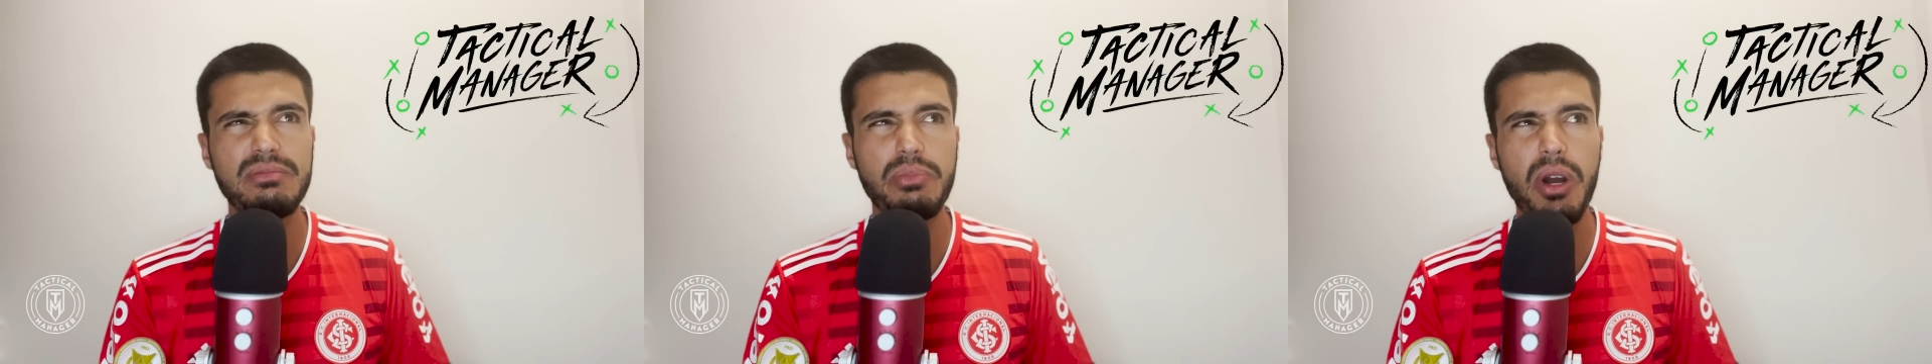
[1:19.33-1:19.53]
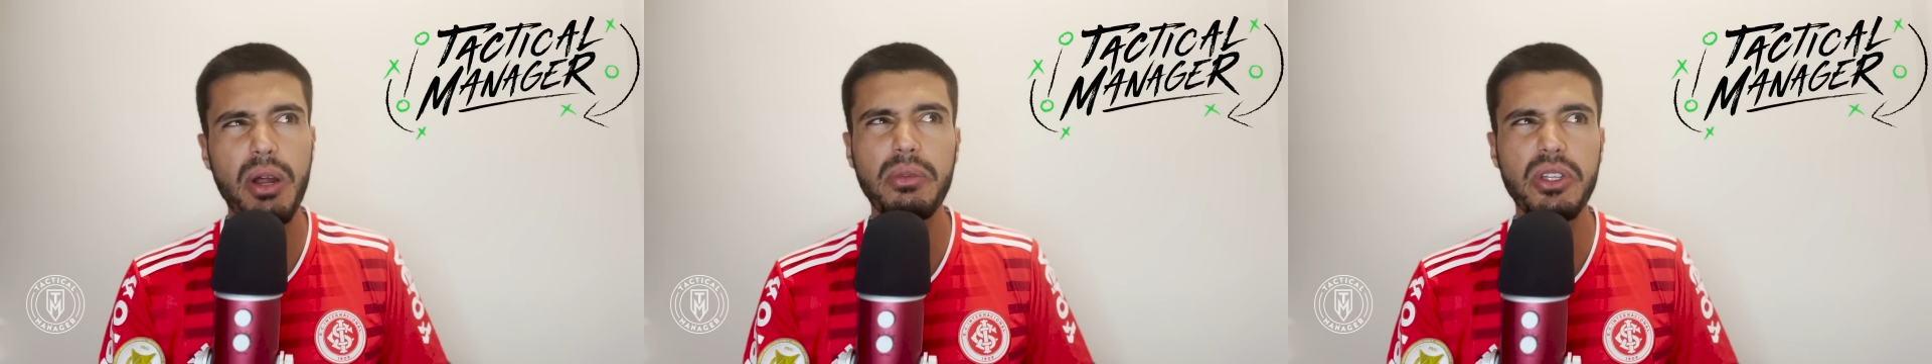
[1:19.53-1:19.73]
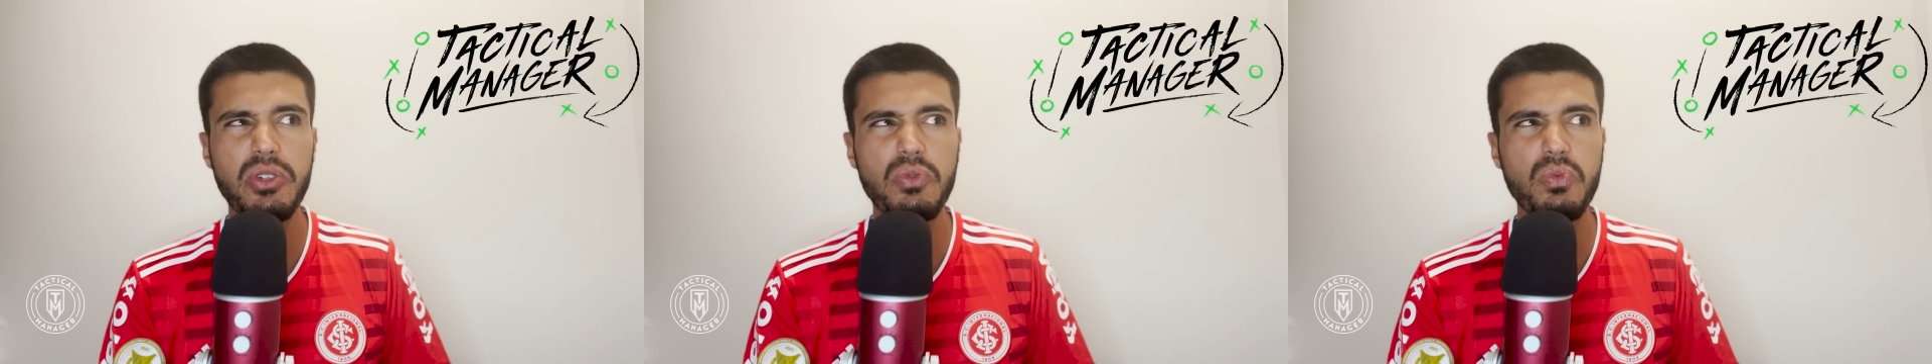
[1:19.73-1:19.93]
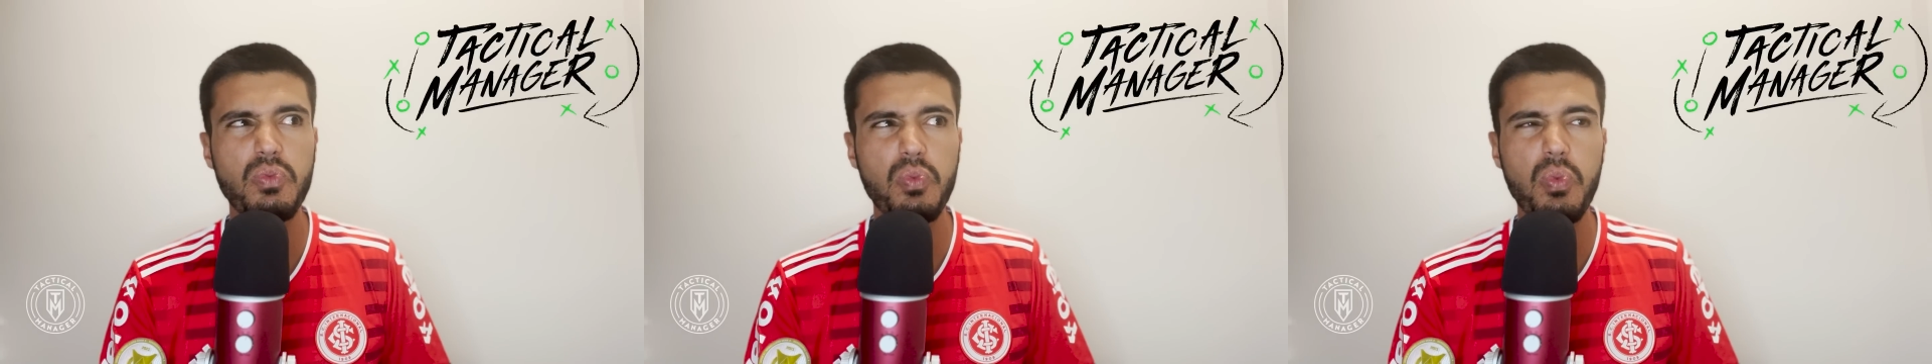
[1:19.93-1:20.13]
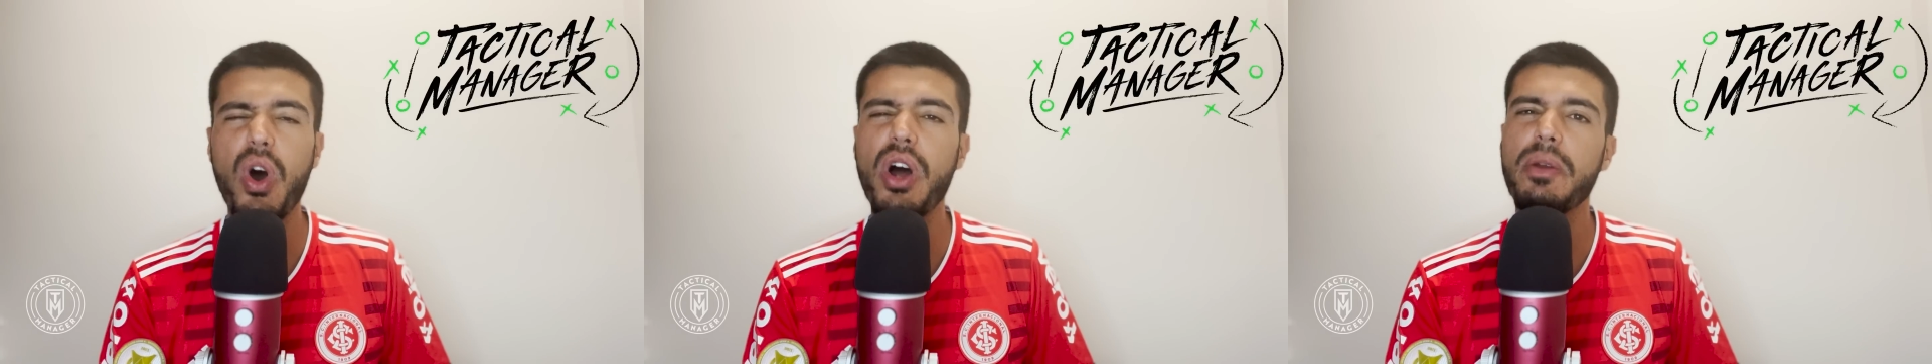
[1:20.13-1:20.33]
probably
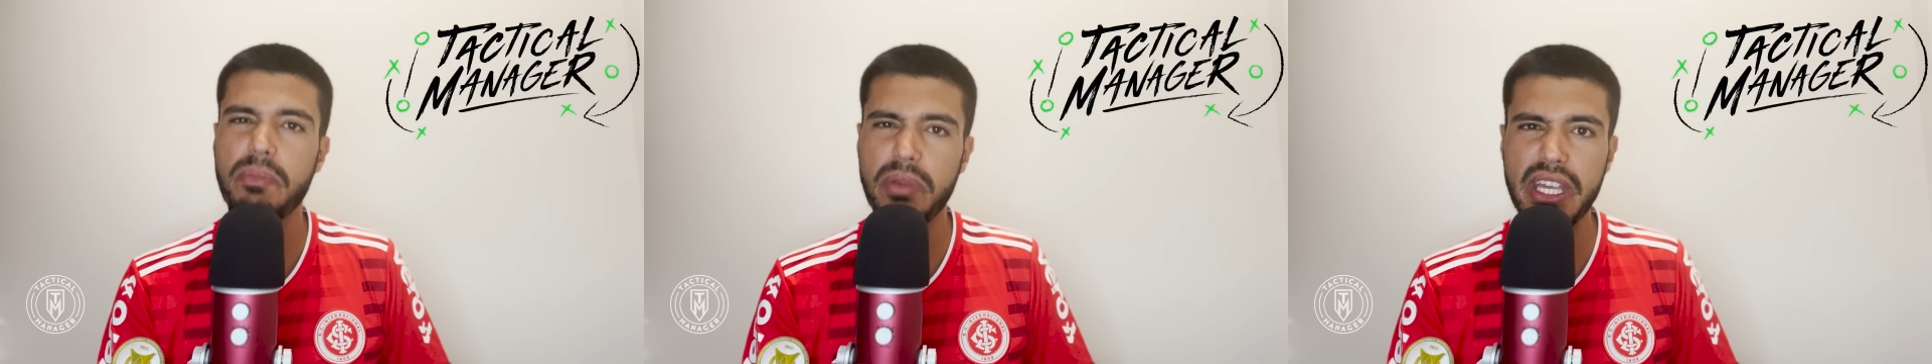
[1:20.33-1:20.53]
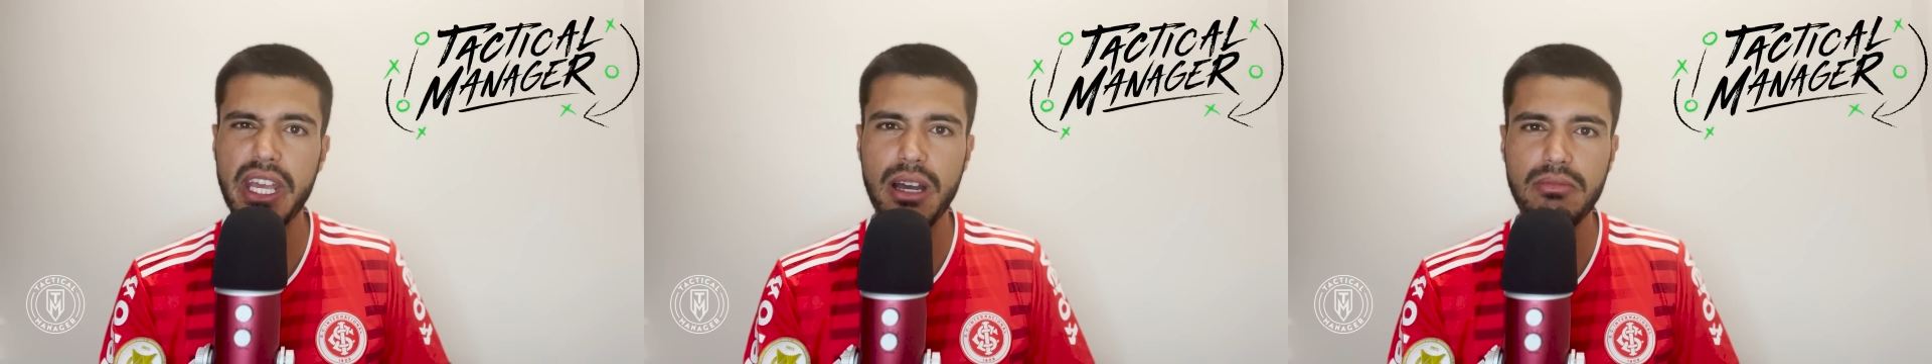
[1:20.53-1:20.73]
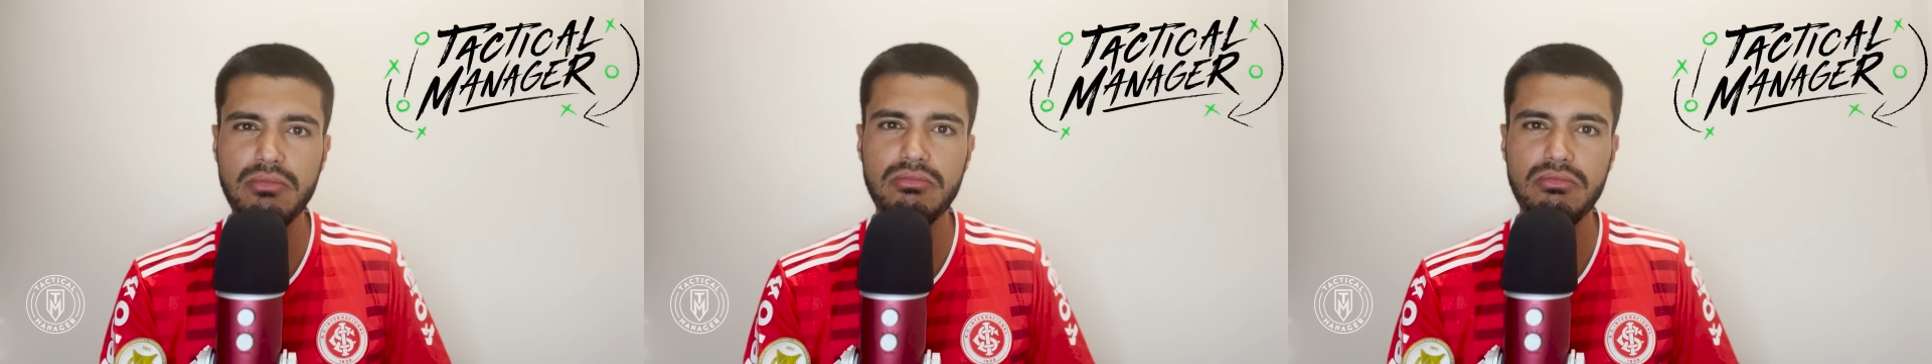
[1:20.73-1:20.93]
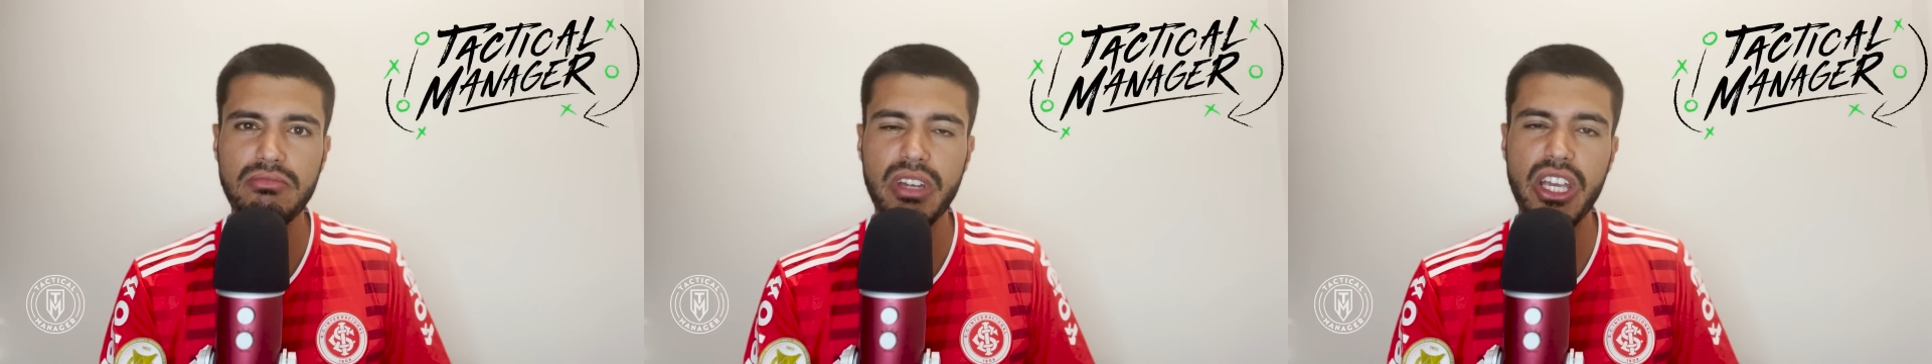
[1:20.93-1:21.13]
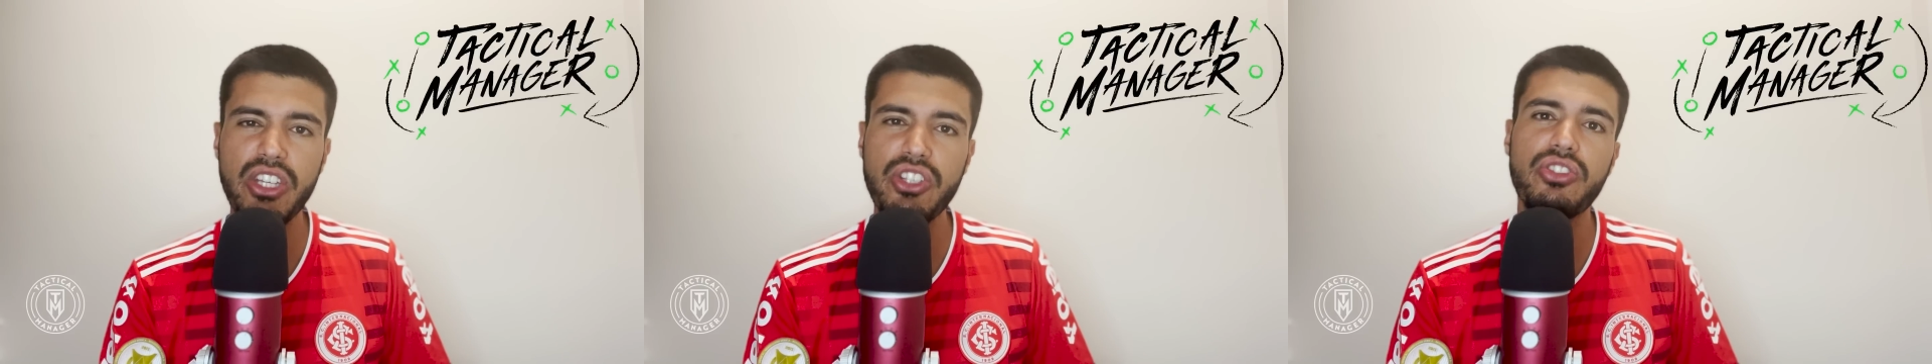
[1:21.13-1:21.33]
1 p.m.
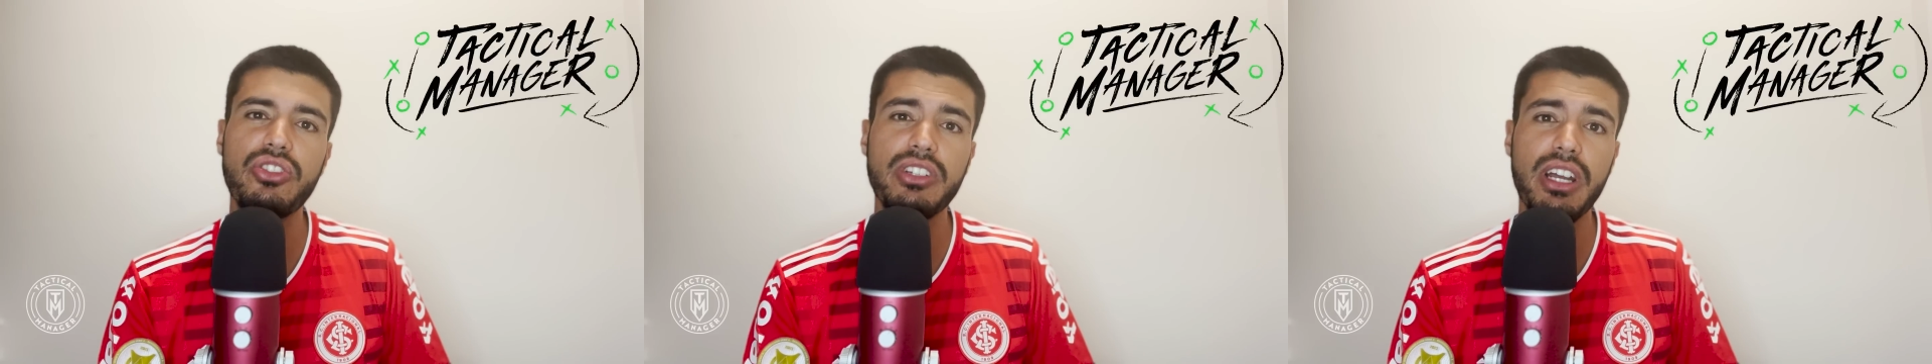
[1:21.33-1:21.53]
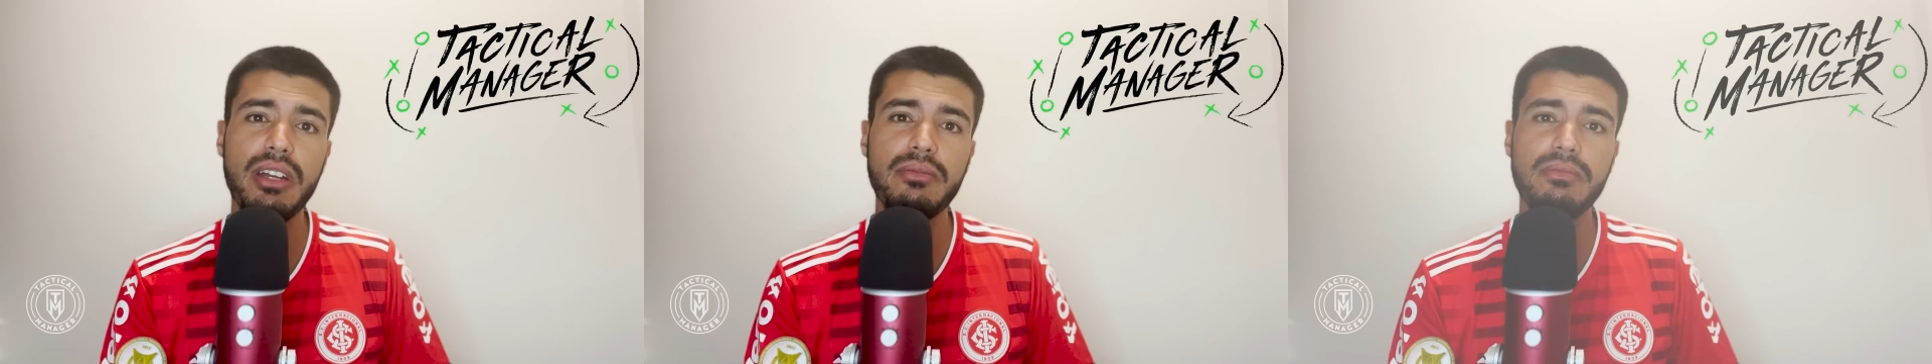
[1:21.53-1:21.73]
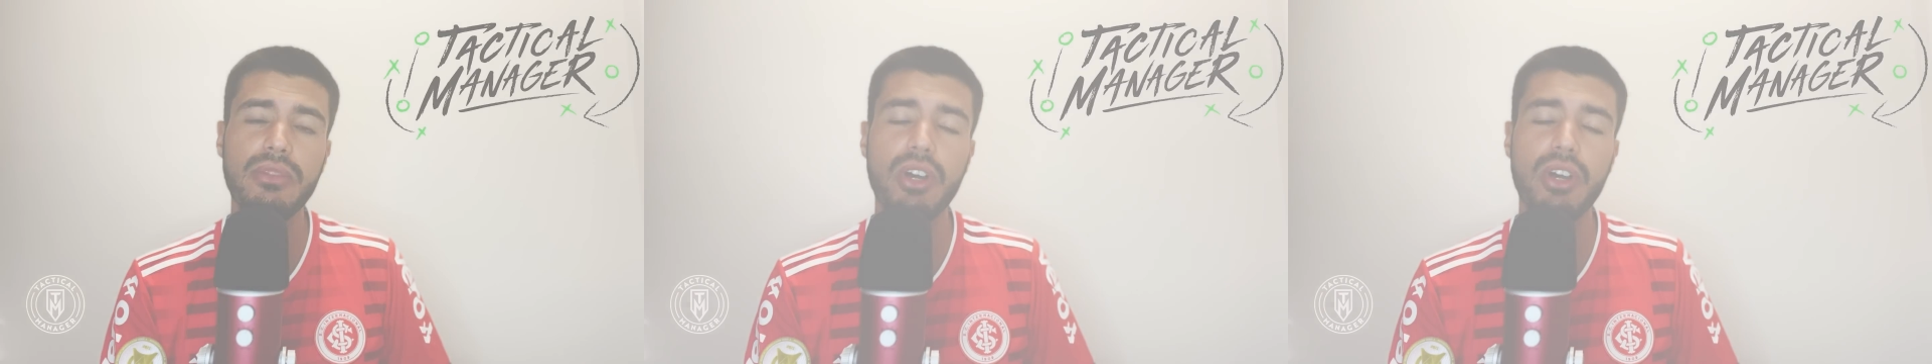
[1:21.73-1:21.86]
Eastern Time